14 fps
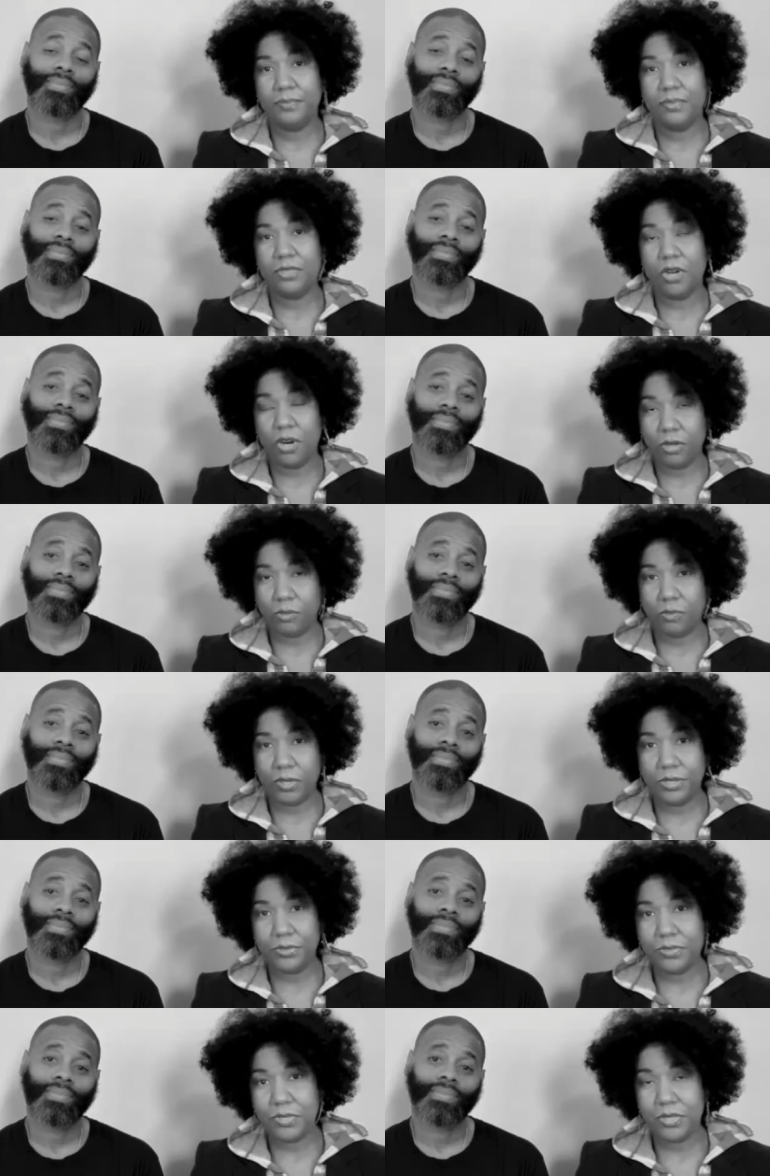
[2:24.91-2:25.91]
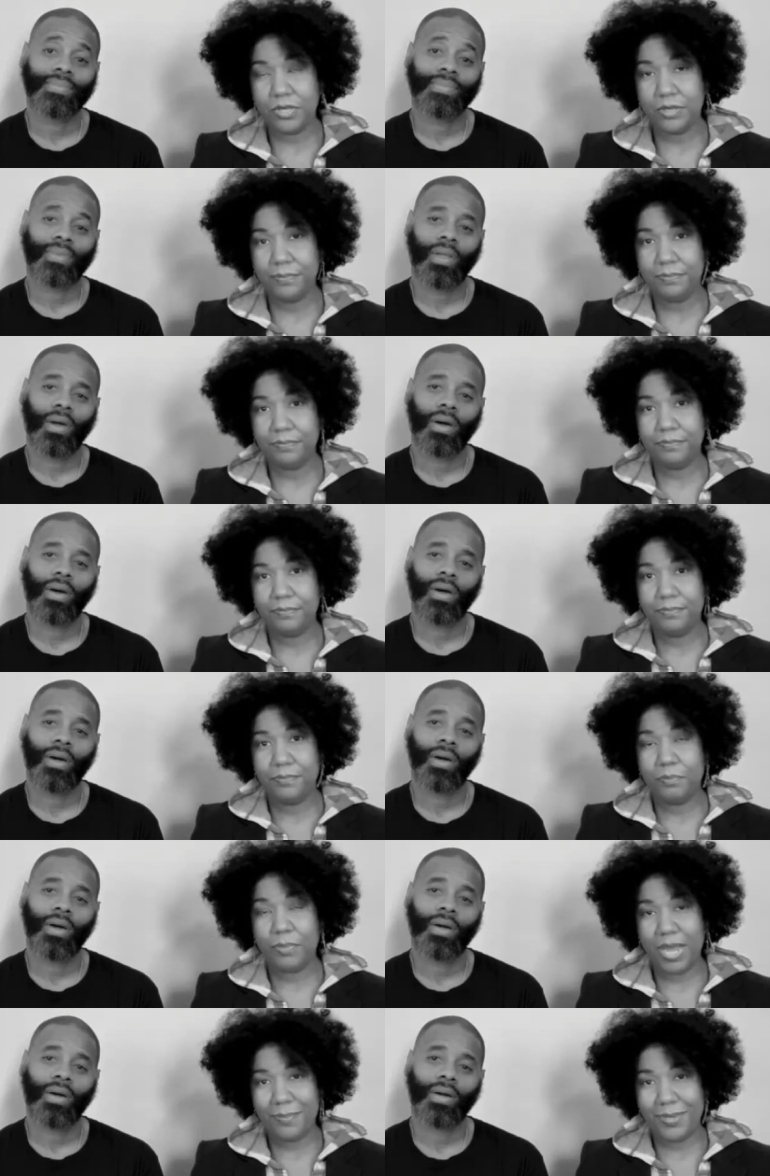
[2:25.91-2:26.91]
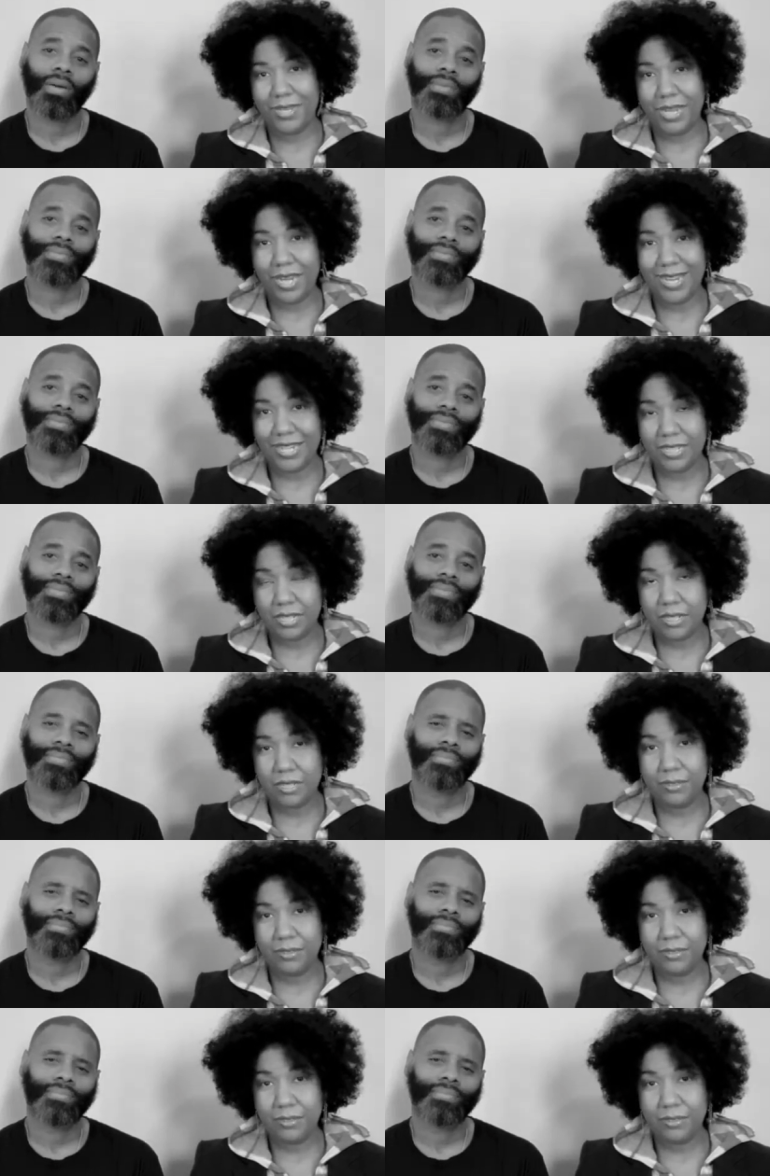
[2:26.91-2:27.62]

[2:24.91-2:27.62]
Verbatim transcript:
Speaker 1: dark roast. Piping hot.